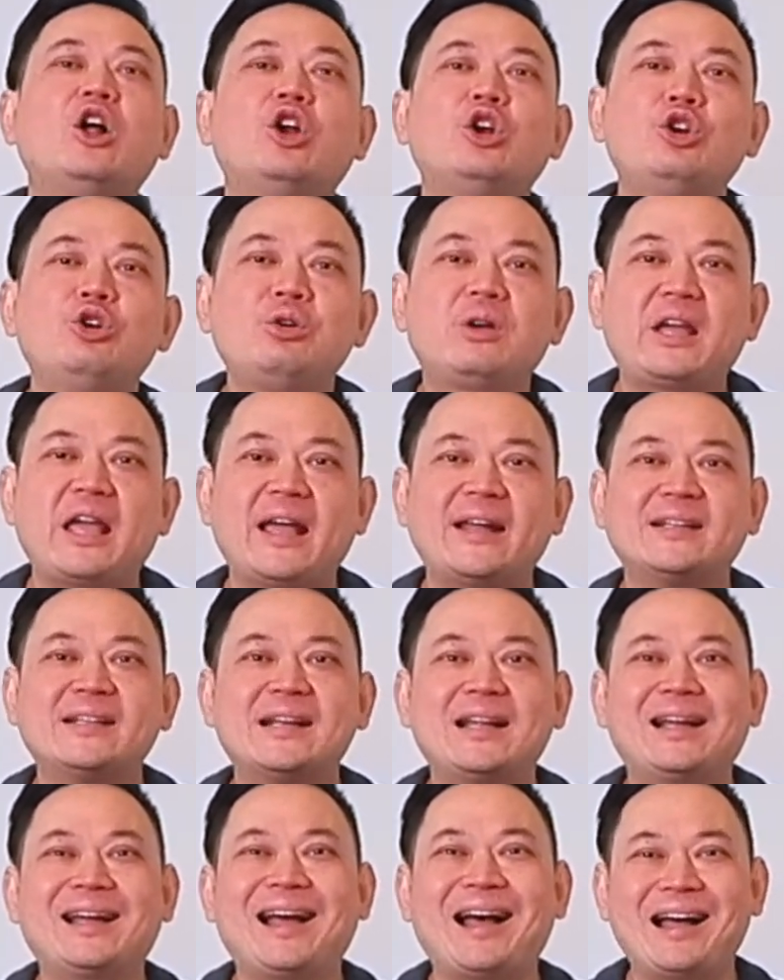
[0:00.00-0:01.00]
Look
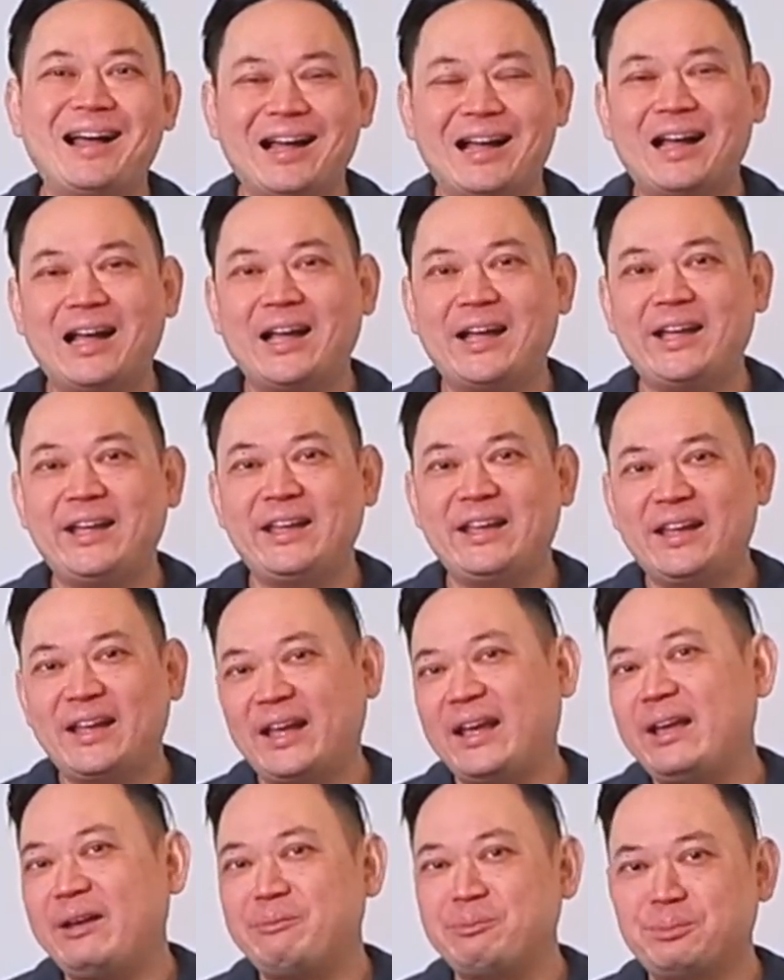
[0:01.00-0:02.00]
at I
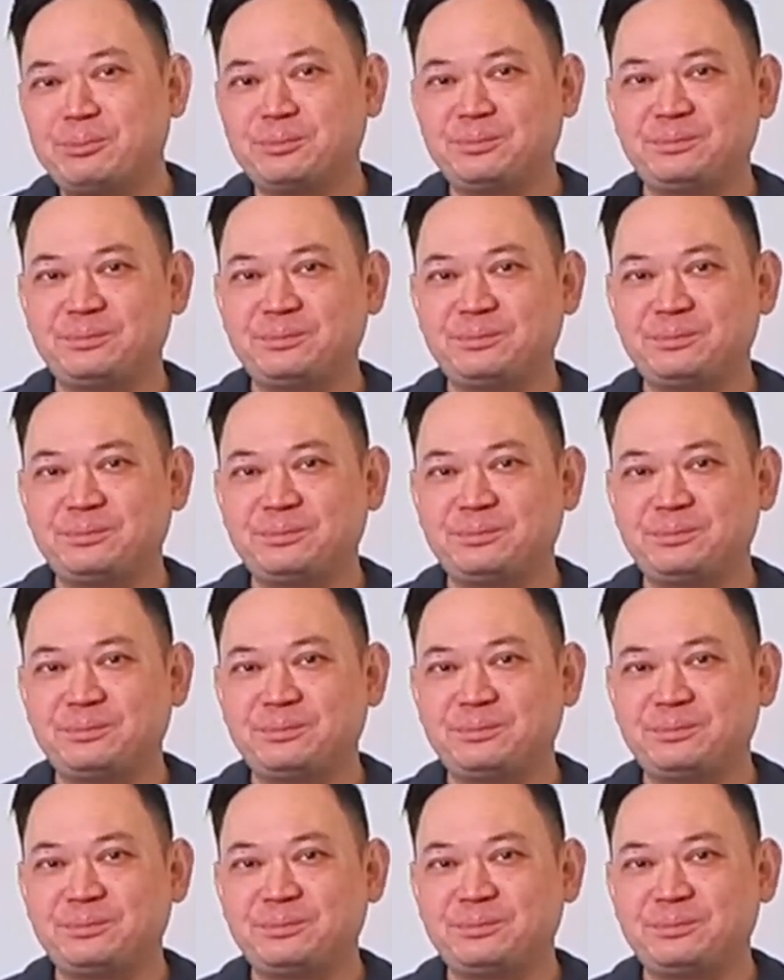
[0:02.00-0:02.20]
am."